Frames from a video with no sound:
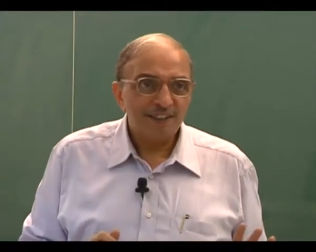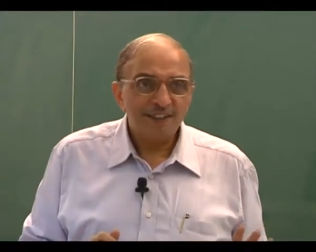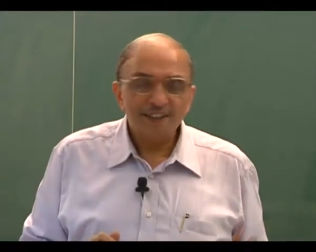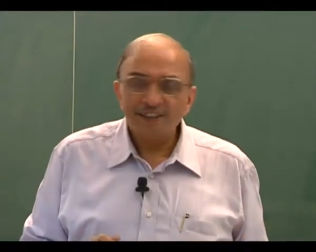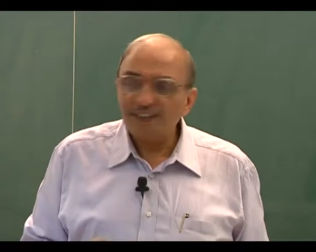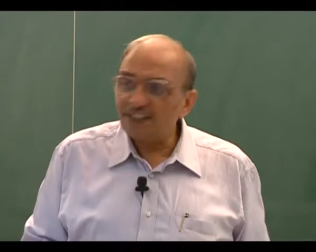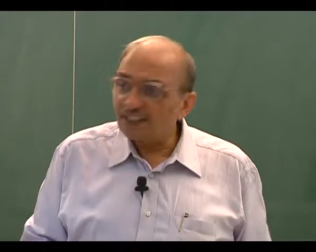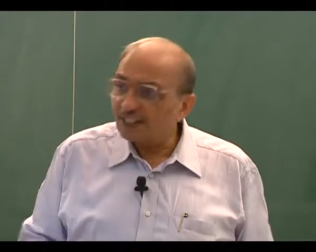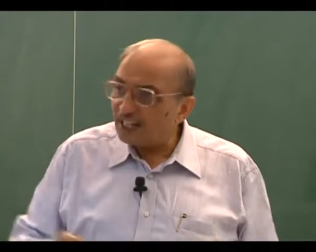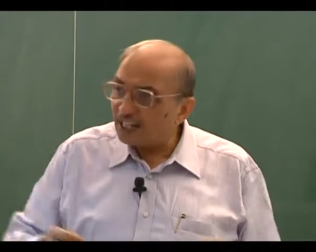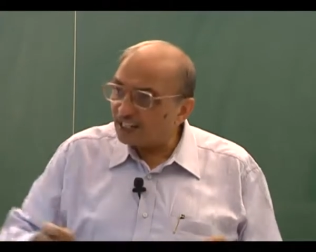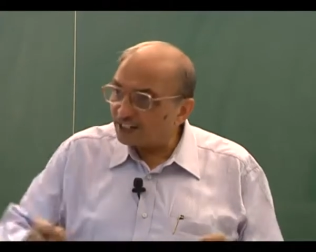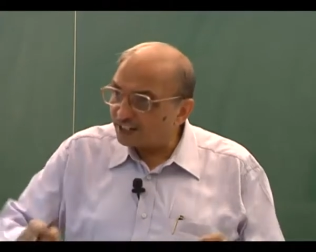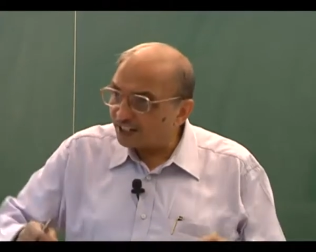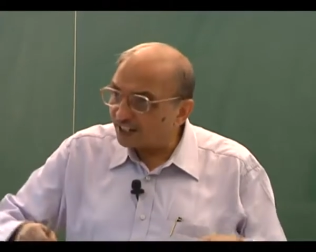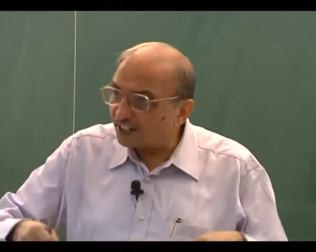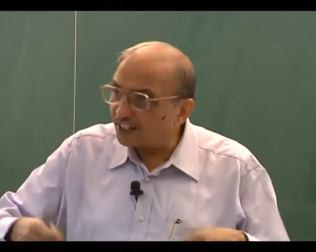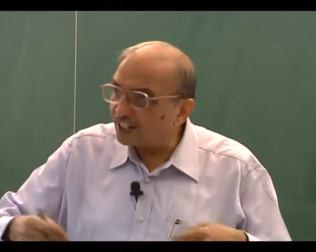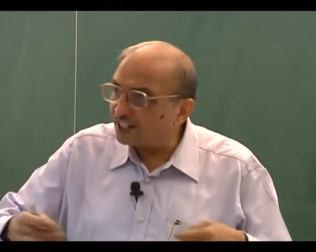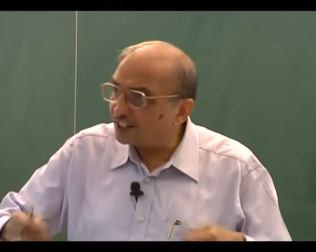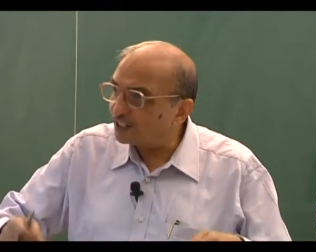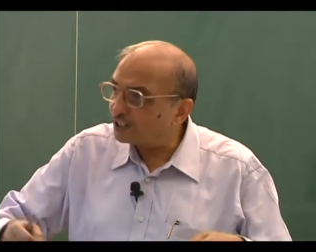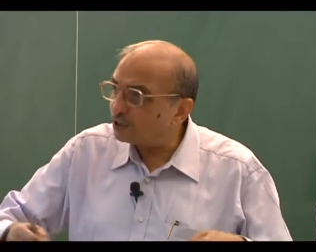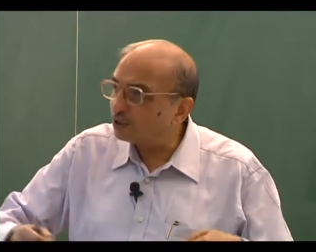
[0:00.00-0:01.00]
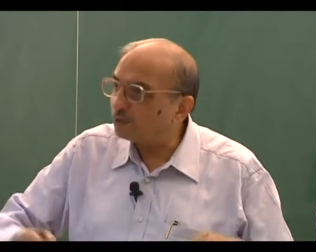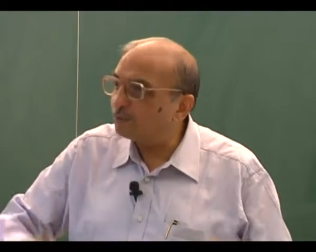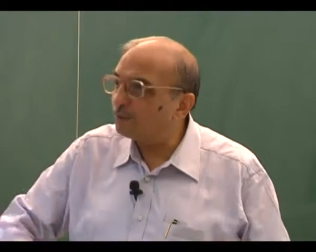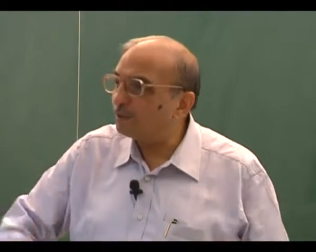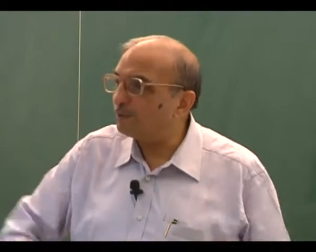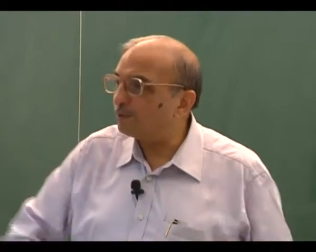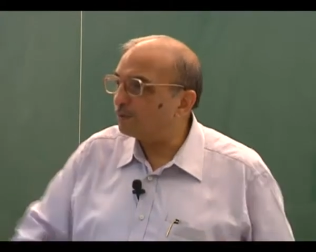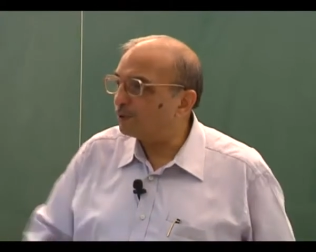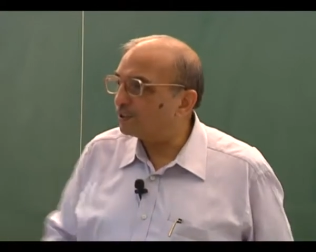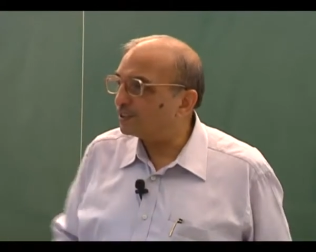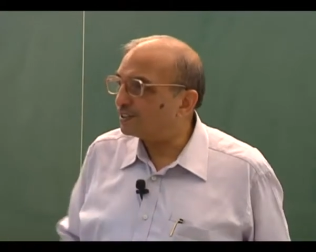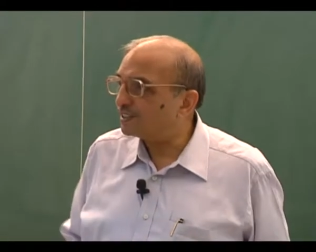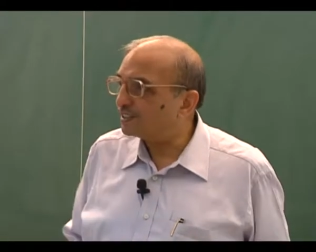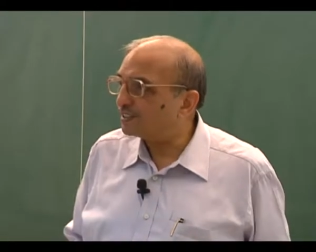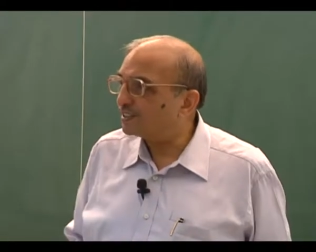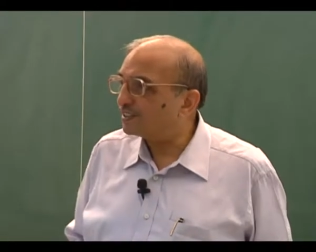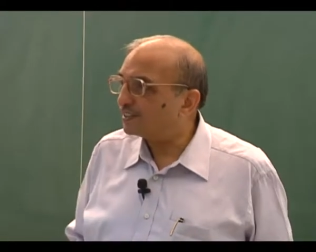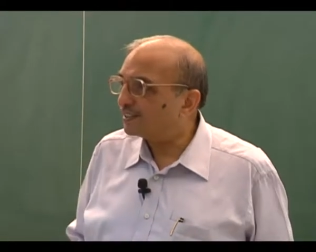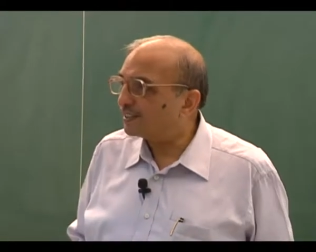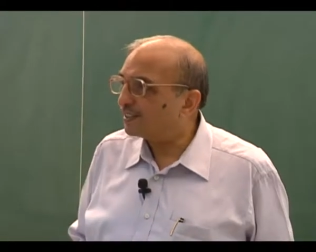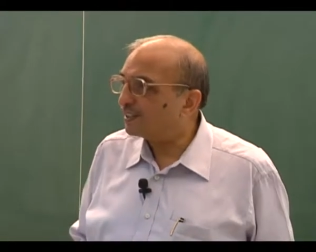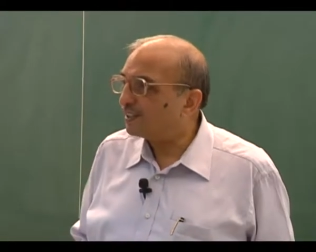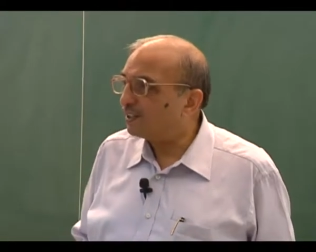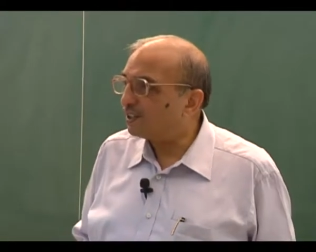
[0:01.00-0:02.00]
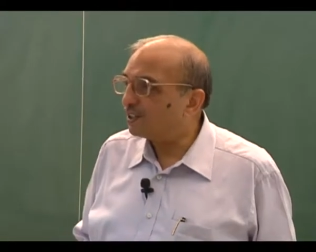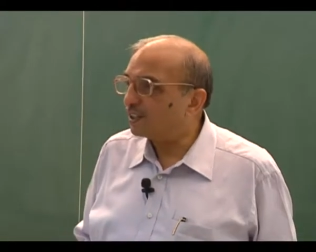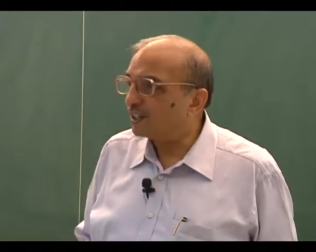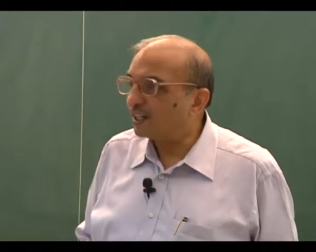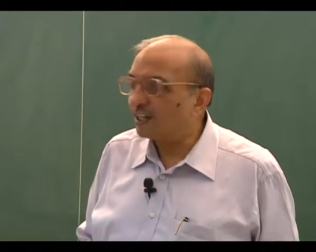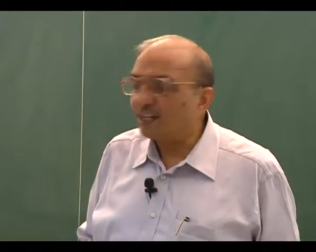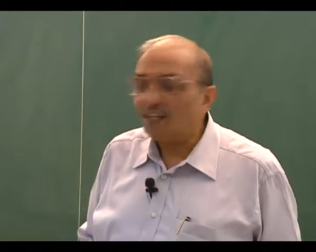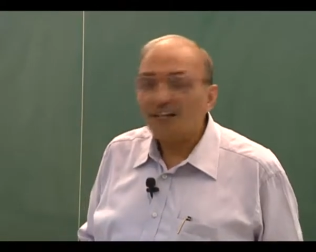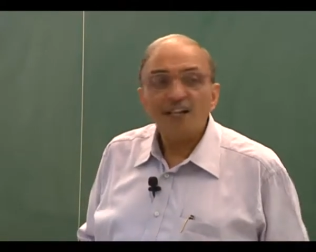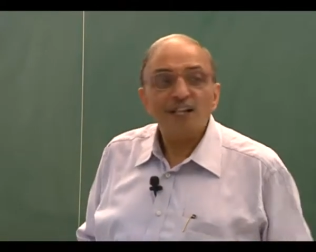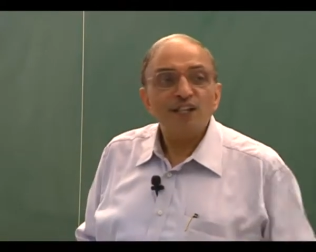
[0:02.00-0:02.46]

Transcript: It is a natural human process. Okay.